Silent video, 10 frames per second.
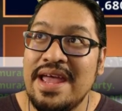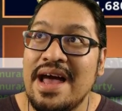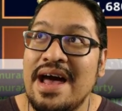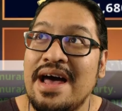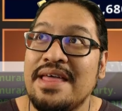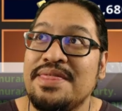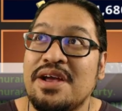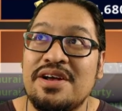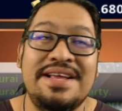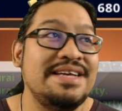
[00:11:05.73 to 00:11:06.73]
Uh,
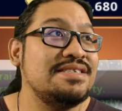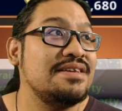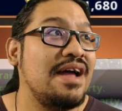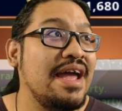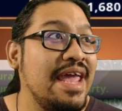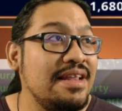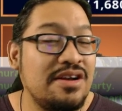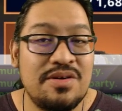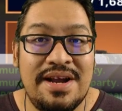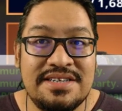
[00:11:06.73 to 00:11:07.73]
there it is. Again,
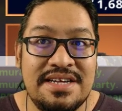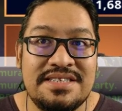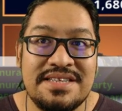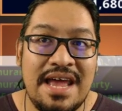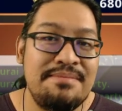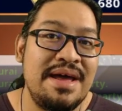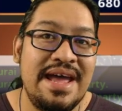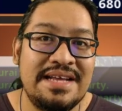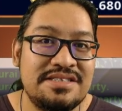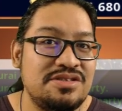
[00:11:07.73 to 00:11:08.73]
congratulations, Emma.
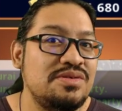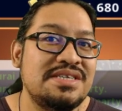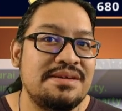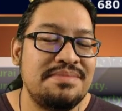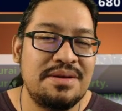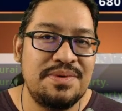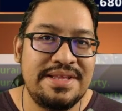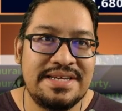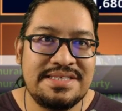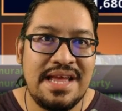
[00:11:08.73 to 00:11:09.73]
As soon as I'm done with
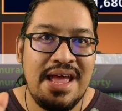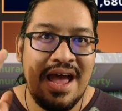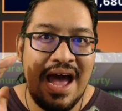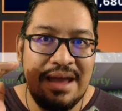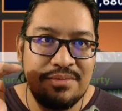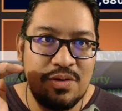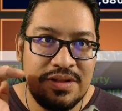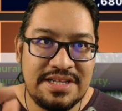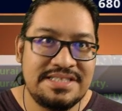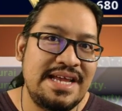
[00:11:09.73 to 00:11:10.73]
this, I'm going
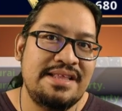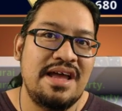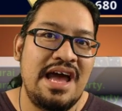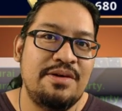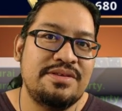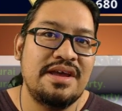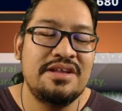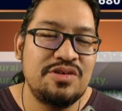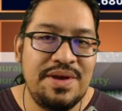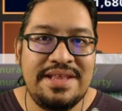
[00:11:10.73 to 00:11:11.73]
to send out a
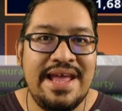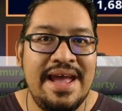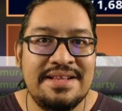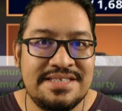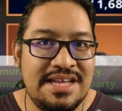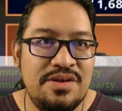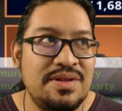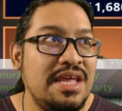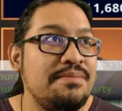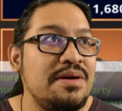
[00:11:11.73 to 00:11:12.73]
tweet and send you an
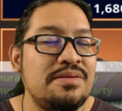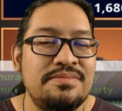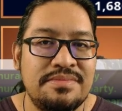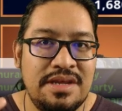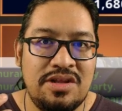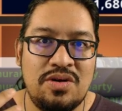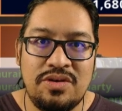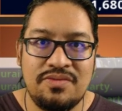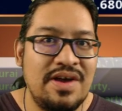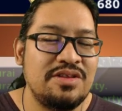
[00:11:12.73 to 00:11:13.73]
email. You know,
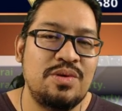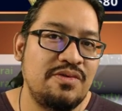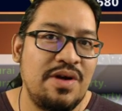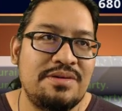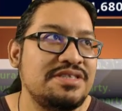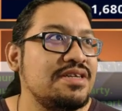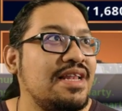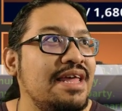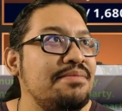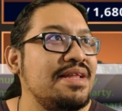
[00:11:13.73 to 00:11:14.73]
you've got 24 hours to
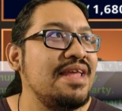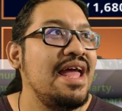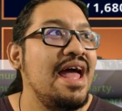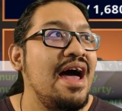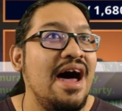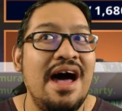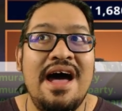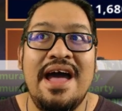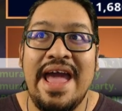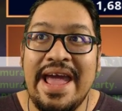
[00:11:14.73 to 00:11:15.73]
claim it.
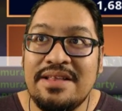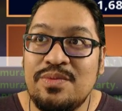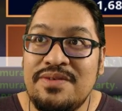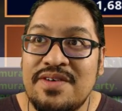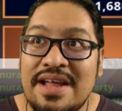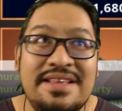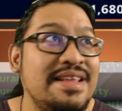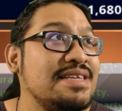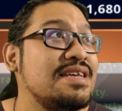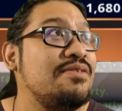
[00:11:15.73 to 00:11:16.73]
Uh, and we've got the
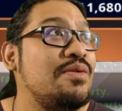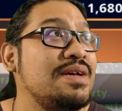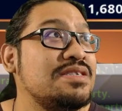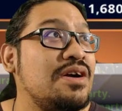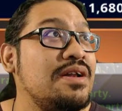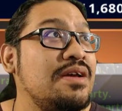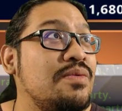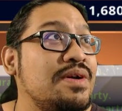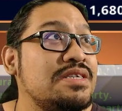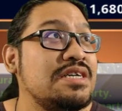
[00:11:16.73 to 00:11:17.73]
next giveaway starting,
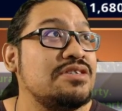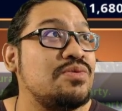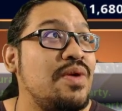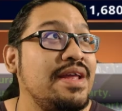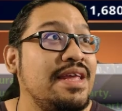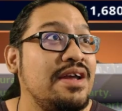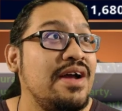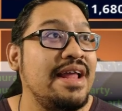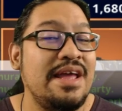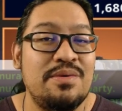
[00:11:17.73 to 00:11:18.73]
which is right here.
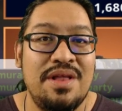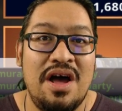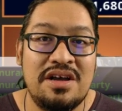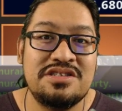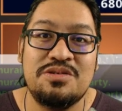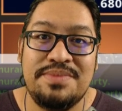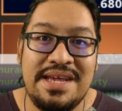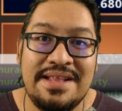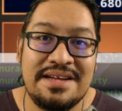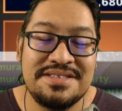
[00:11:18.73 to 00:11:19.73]
And I will also be
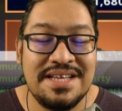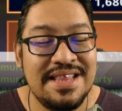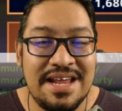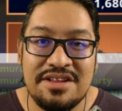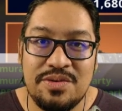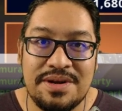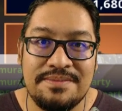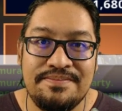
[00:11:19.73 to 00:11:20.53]
announcing that on Twitter.